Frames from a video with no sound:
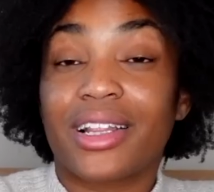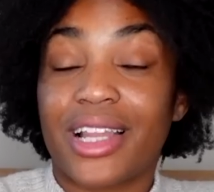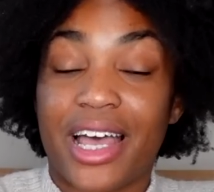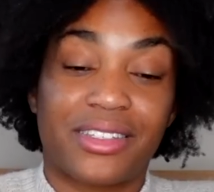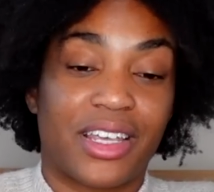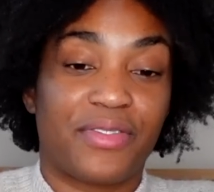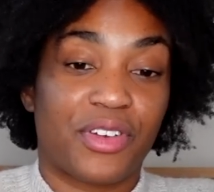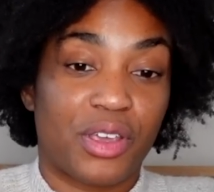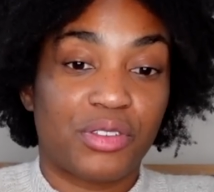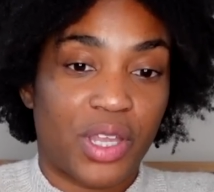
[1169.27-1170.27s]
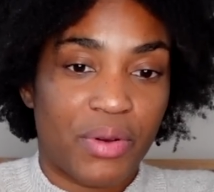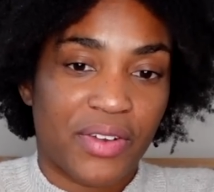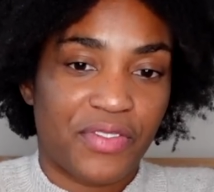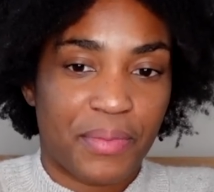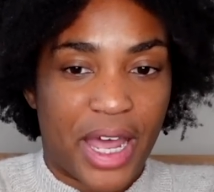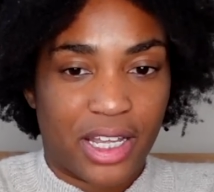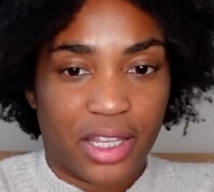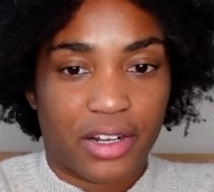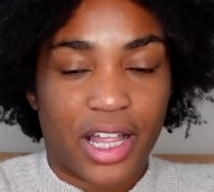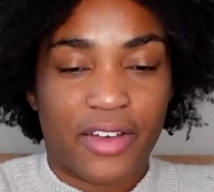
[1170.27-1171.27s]
Lastly, for those sewing for the
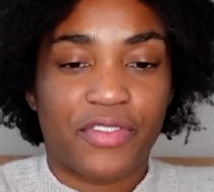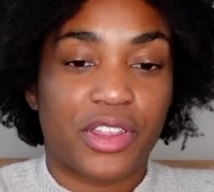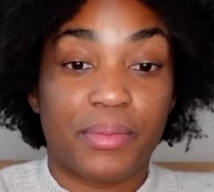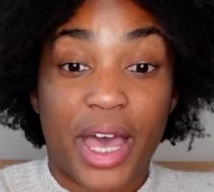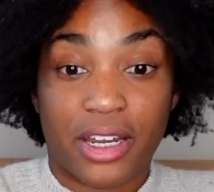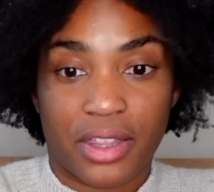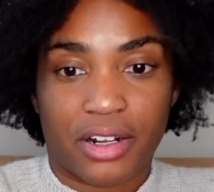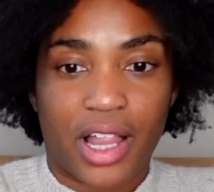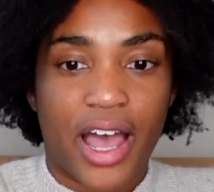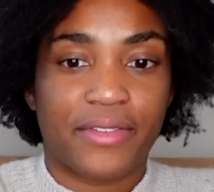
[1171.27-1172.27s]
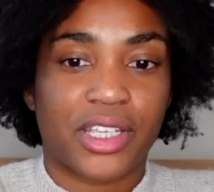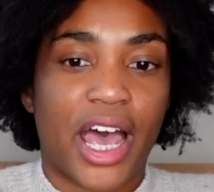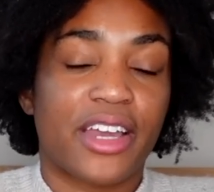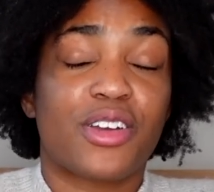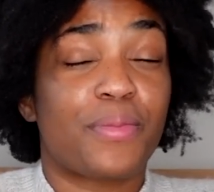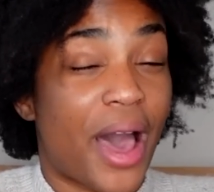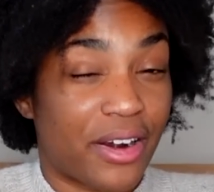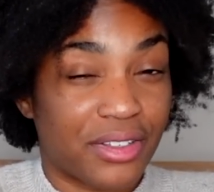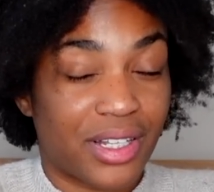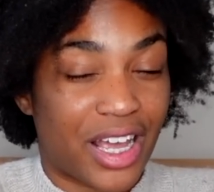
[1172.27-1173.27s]
men in their lives, I know
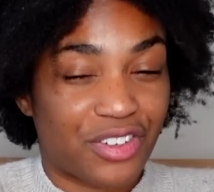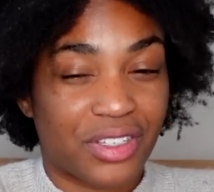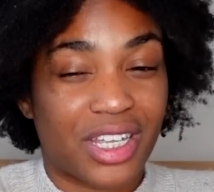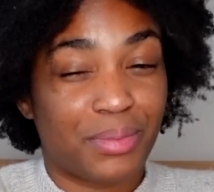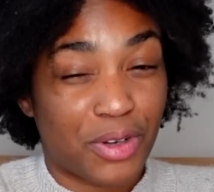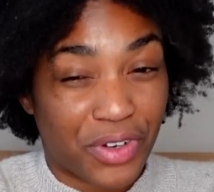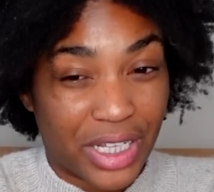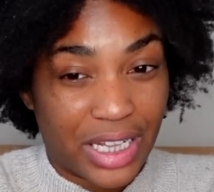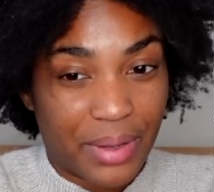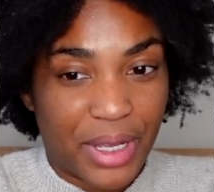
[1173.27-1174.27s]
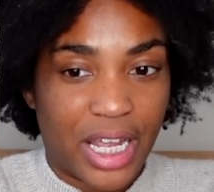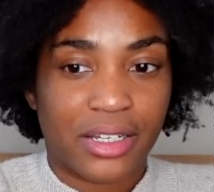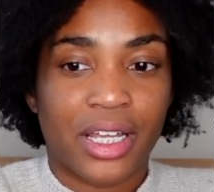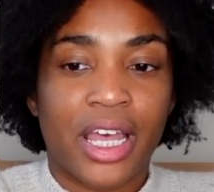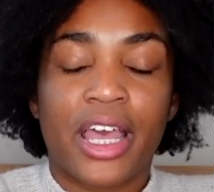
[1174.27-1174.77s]
pattern selections can be really limited.